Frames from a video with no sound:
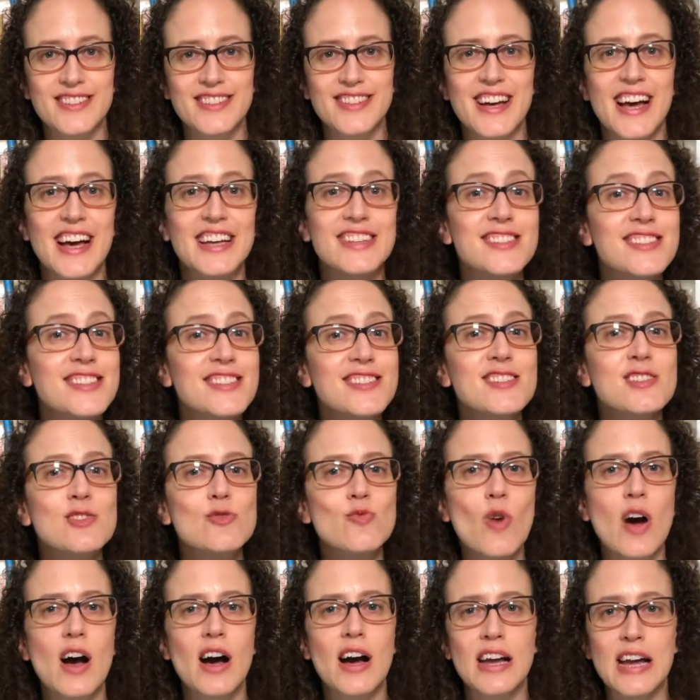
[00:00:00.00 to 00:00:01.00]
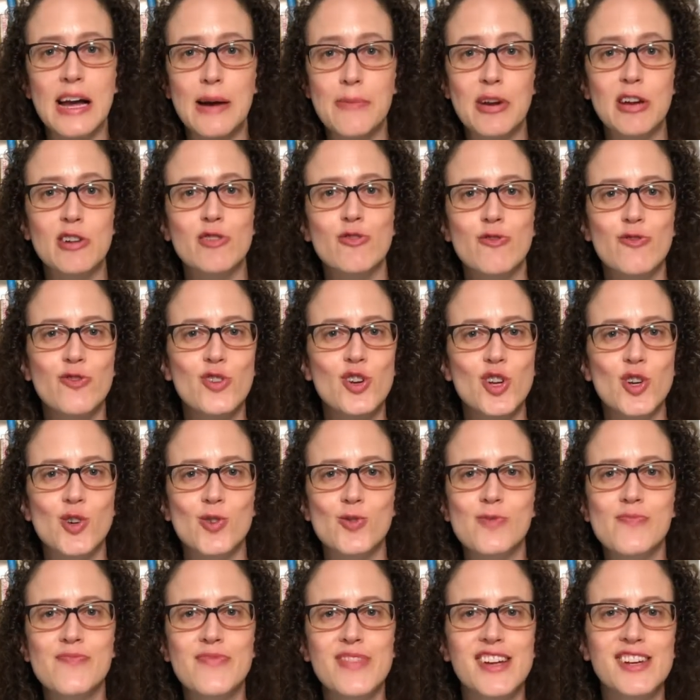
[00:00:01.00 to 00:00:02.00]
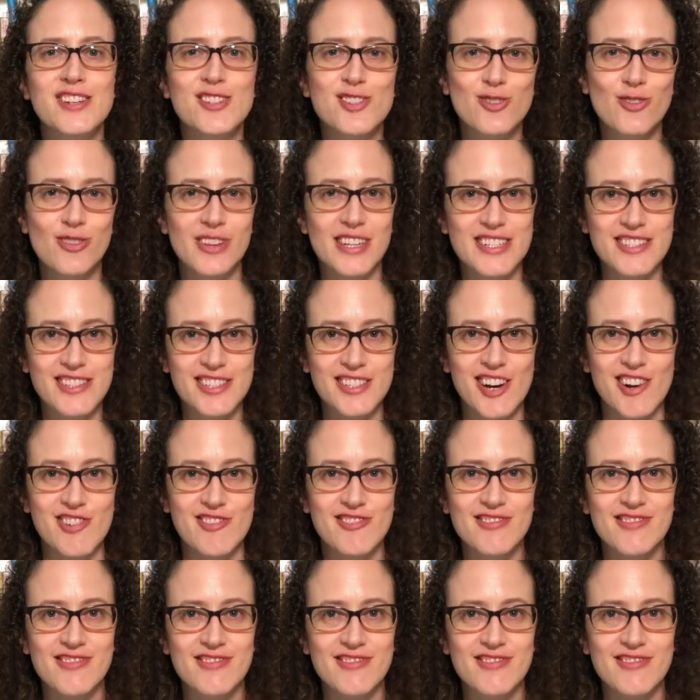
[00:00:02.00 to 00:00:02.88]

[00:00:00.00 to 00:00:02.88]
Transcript: And this is why I'm here for you. So let's start.